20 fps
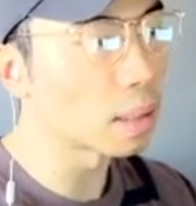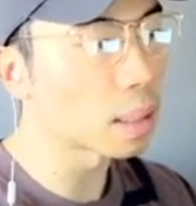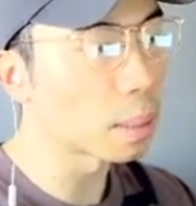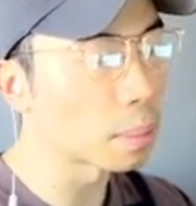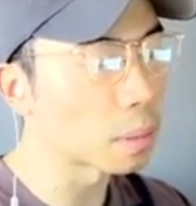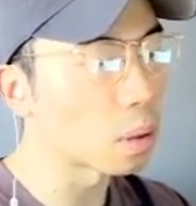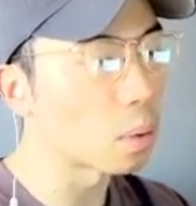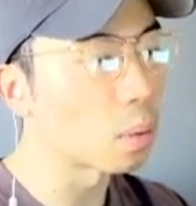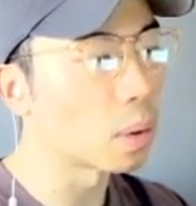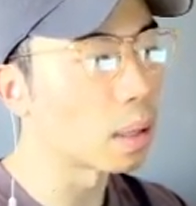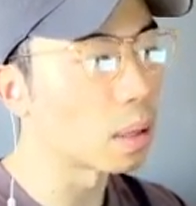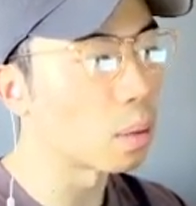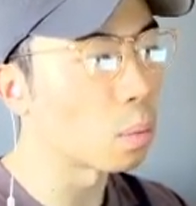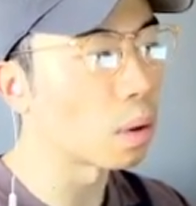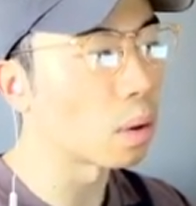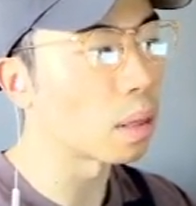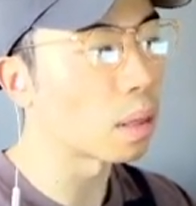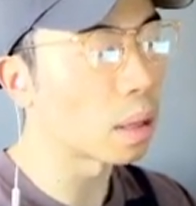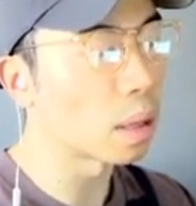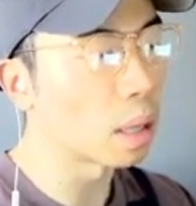subsequent
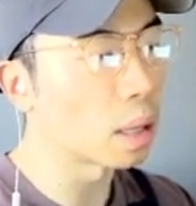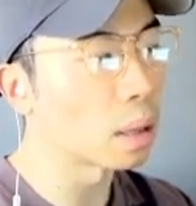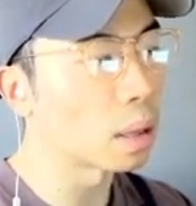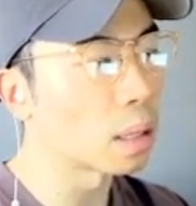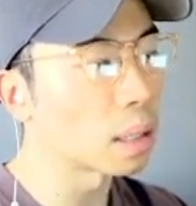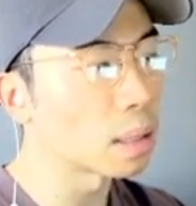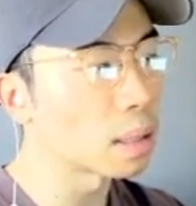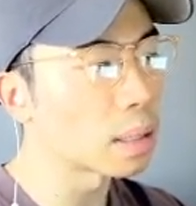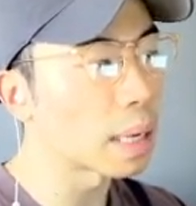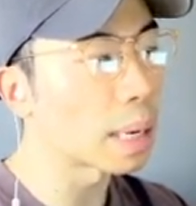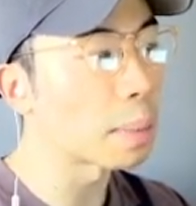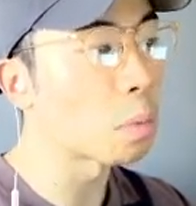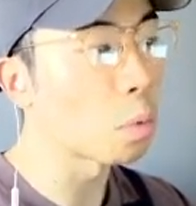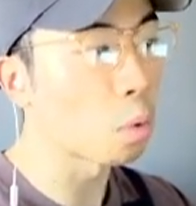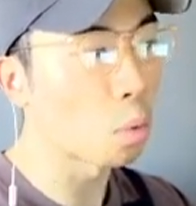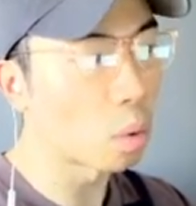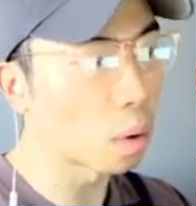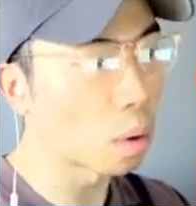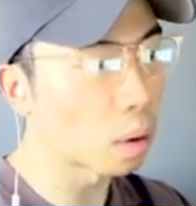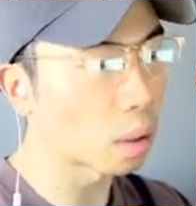within the same
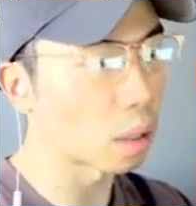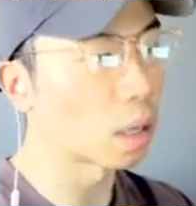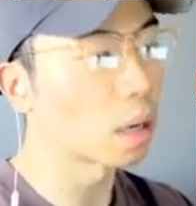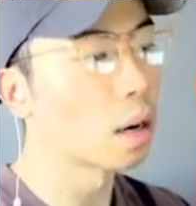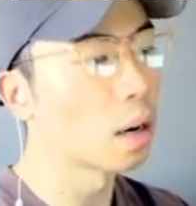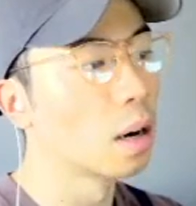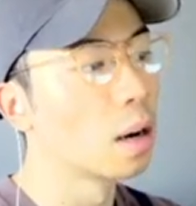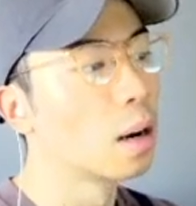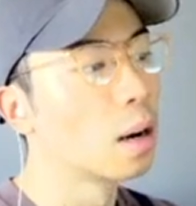quarter.